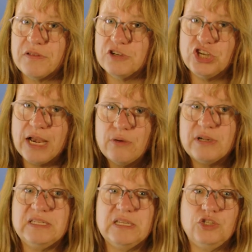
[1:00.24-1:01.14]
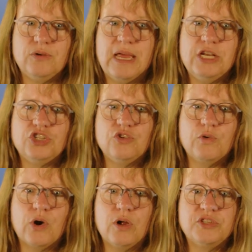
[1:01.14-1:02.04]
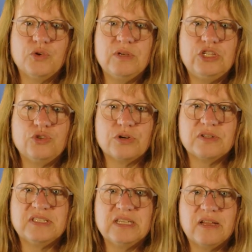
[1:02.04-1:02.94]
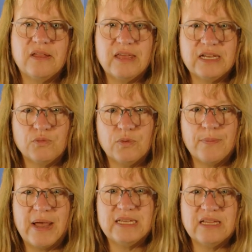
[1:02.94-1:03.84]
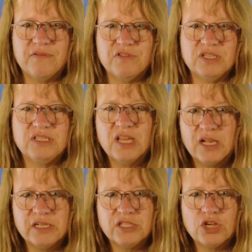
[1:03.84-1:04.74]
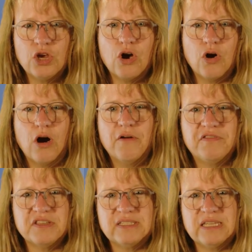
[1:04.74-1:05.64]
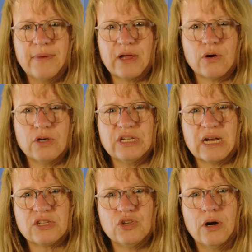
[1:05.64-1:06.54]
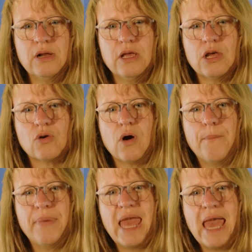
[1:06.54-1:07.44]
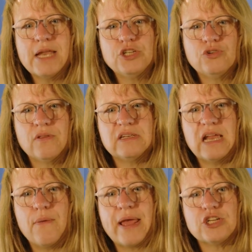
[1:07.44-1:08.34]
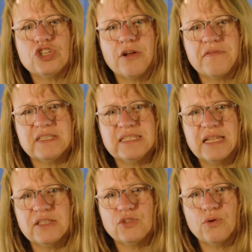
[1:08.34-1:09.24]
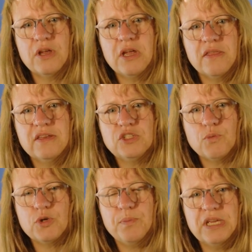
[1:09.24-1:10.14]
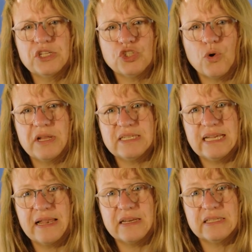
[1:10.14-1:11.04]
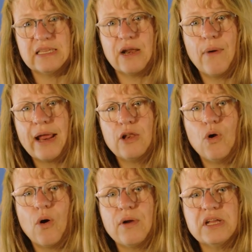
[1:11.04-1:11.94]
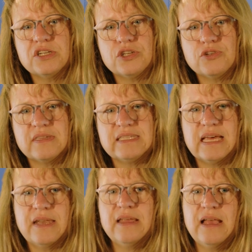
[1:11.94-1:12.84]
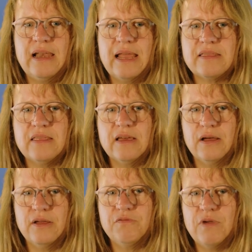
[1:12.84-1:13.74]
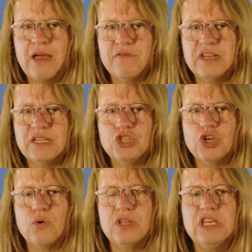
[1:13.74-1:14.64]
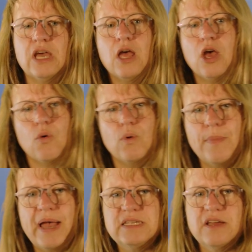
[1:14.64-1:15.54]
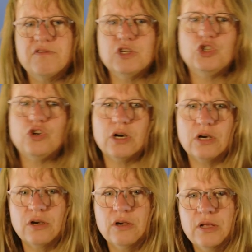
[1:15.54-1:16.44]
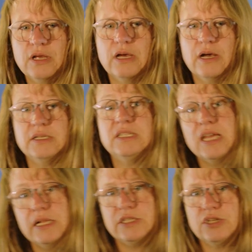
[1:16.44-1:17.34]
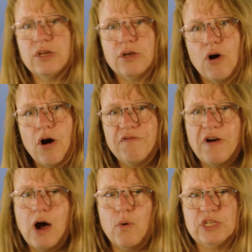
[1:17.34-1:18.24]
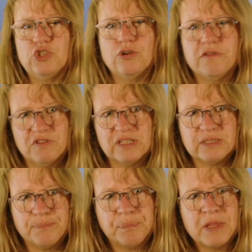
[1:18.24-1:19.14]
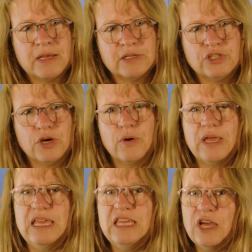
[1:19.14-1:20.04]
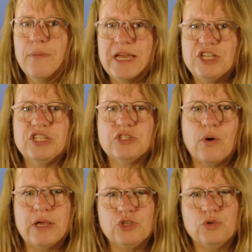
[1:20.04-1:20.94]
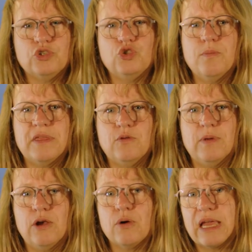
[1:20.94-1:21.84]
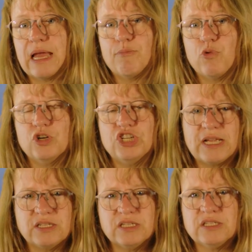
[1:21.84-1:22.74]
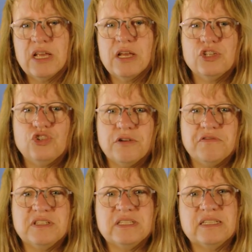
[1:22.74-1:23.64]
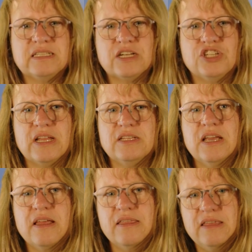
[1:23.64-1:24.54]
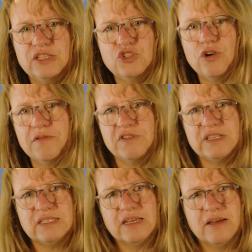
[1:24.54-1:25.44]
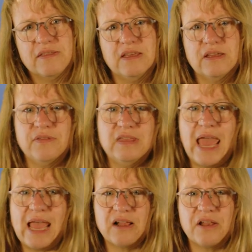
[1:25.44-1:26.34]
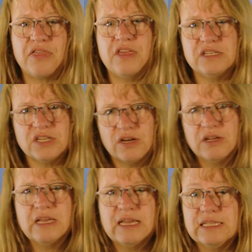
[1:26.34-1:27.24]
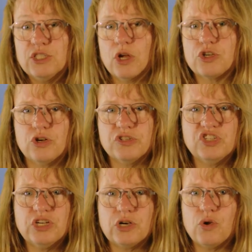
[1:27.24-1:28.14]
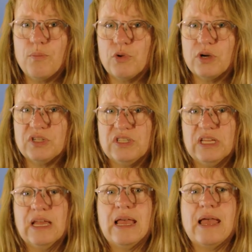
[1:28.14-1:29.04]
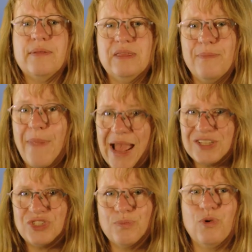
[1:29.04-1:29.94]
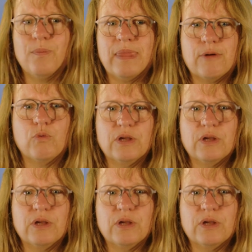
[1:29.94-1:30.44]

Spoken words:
for the general situation, we also need to consider that we might have a tilt of the semiconductor compared to the direction of the Sun. So this would be a solar cell that is directly oriented to the Sun. Like if we have it as shown here, we might have a certain tilt of our surface. So here we are just going to assume that we are looking at projected surfaces such that the surface, the angle theta is not considered on, because the maximum